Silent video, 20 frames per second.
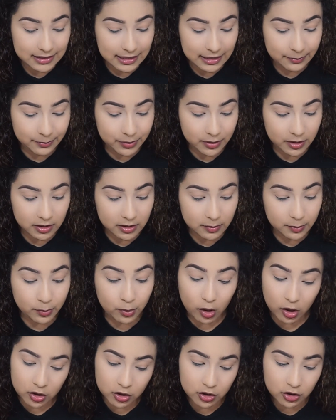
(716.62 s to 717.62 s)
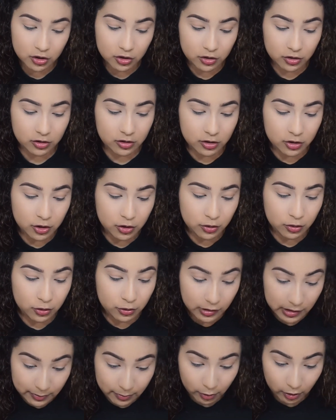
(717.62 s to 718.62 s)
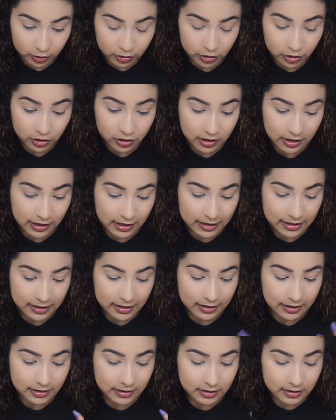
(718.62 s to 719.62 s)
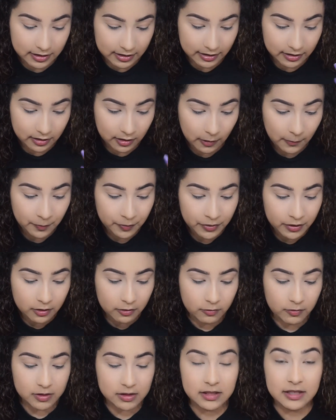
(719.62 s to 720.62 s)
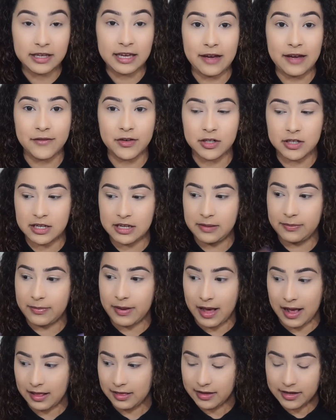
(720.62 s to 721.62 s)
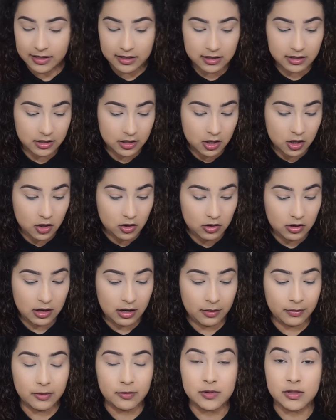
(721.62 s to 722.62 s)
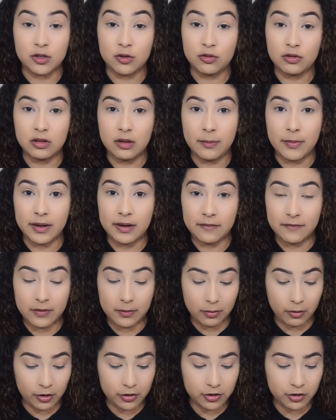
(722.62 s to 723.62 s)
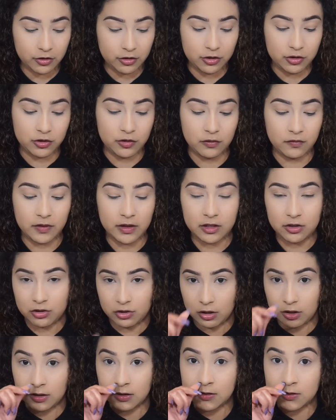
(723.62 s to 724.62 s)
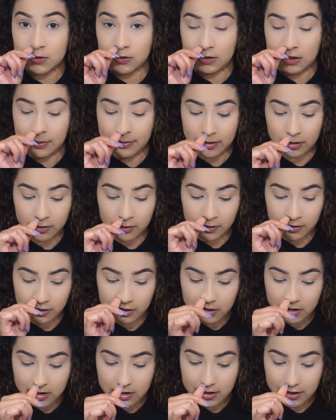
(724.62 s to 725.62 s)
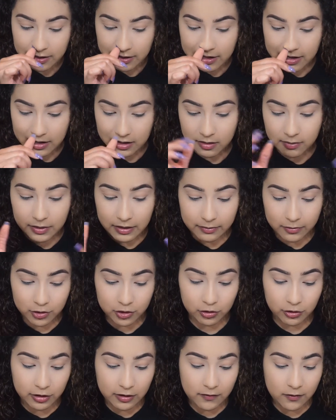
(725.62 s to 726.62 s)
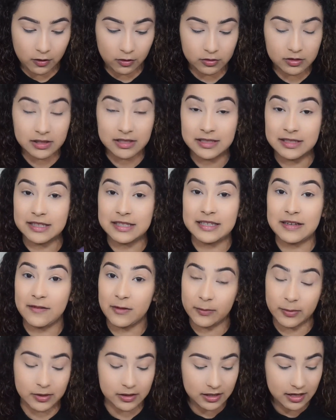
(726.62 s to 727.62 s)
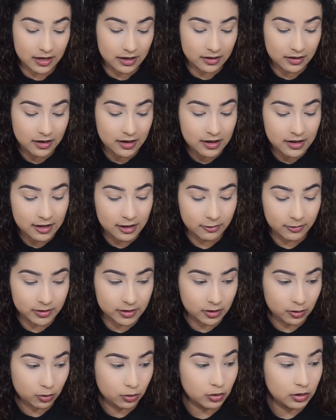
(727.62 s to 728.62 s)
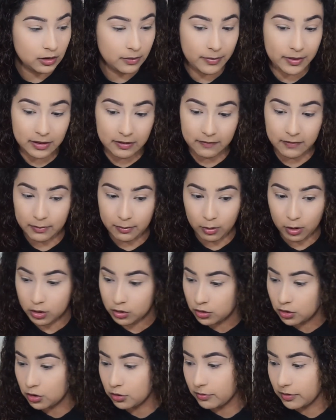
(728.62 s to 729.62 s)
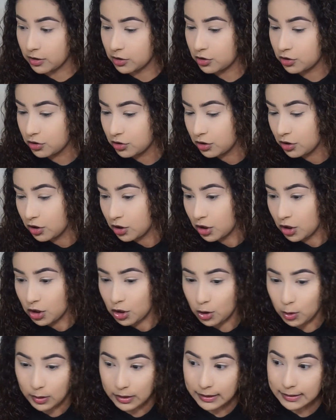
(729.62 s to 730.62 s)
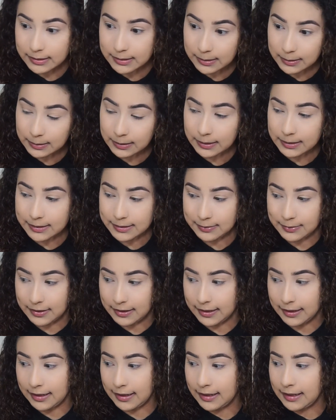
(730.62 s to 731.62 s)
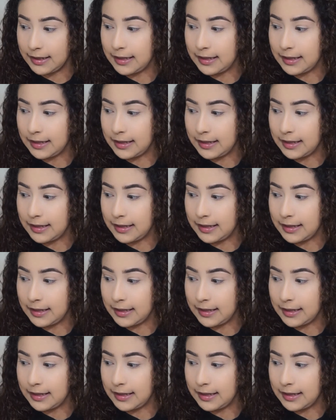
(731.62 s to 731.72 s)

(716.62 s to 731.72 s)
I put bronzer. So the 3 bronzers that I did was the Von D palette. It was a Hoola Benefit bronzer, or the Too Faced Chocolate Soleil powder. Again, by majority vote, 67%. It was the Hoola Benefit bronzer, which you guys know that's my